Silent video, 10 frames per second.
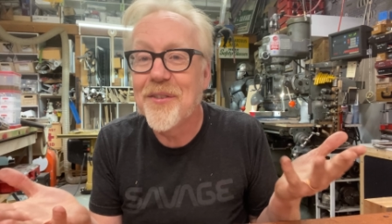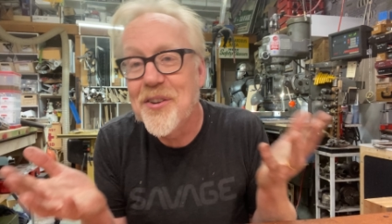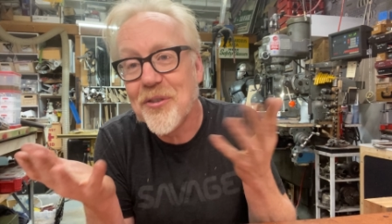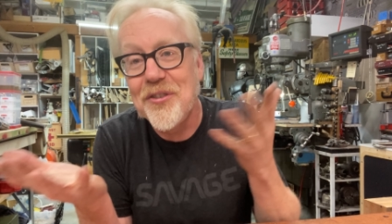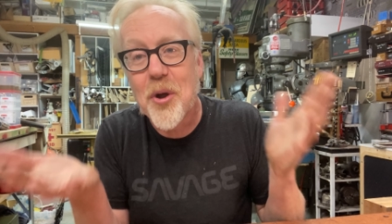
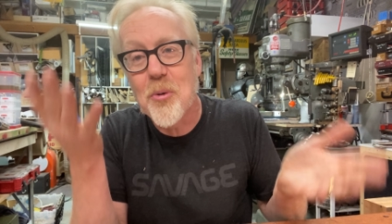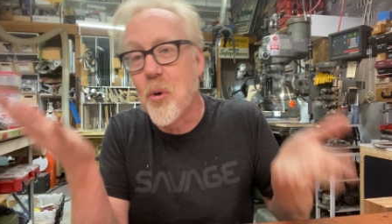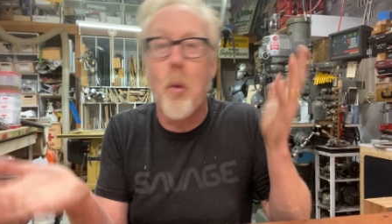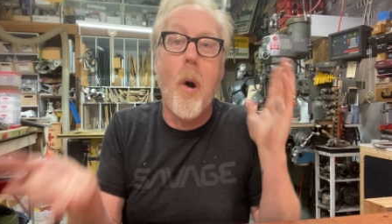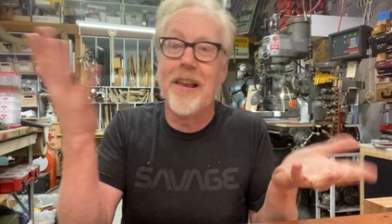there's no
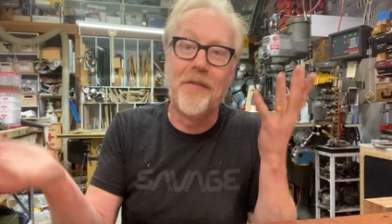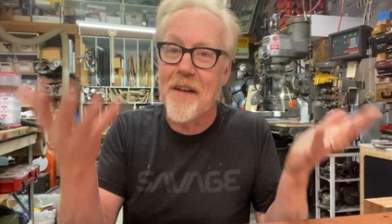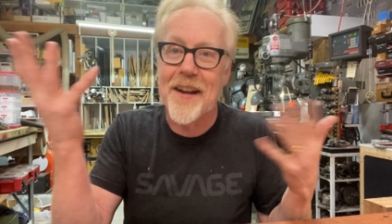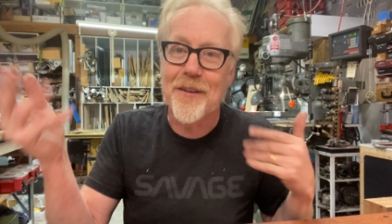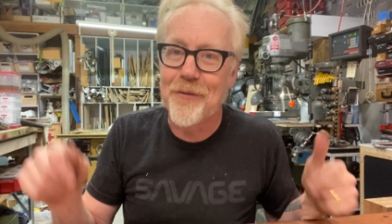
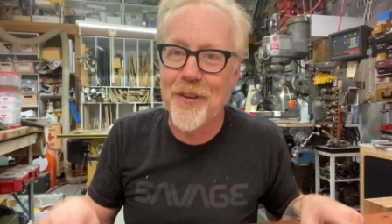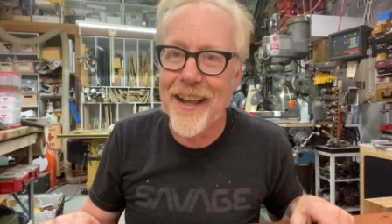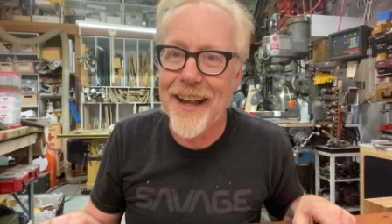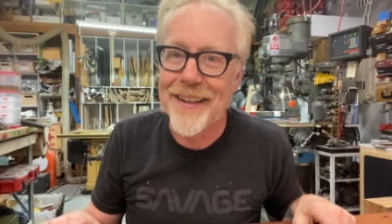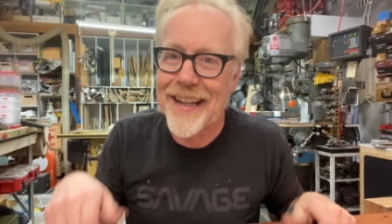qualifier for
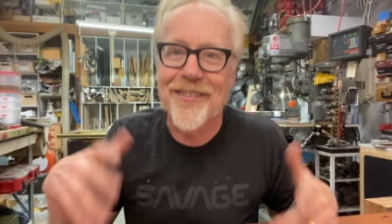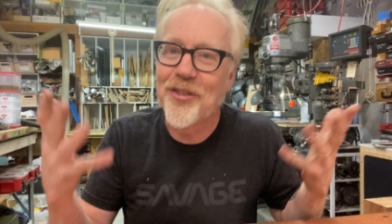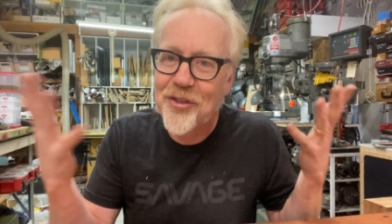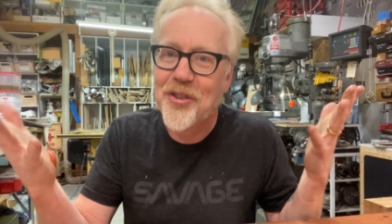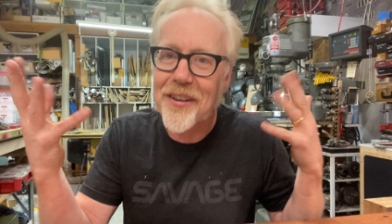that. That's
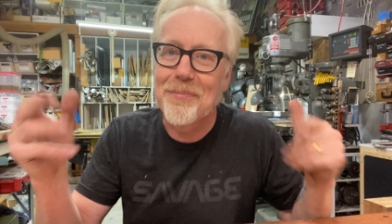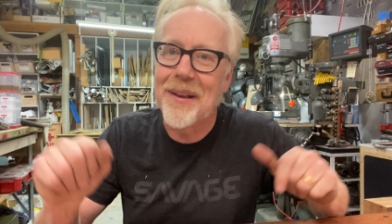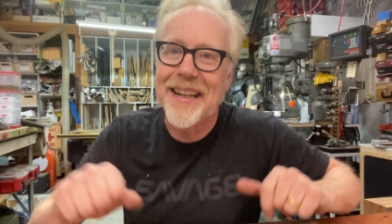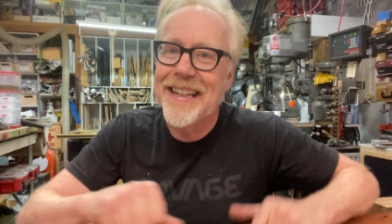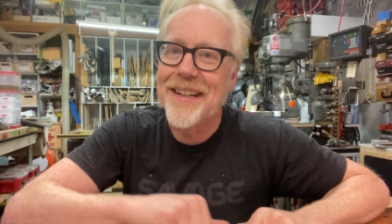just
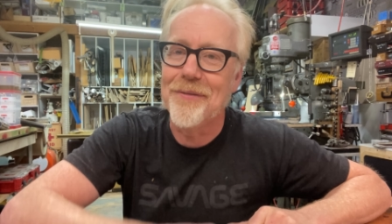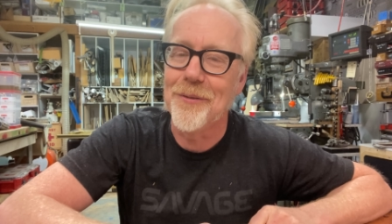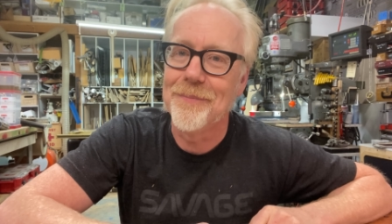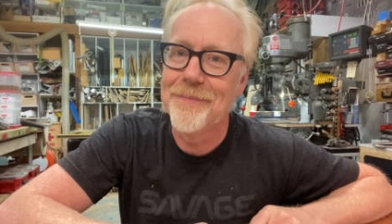plain evil.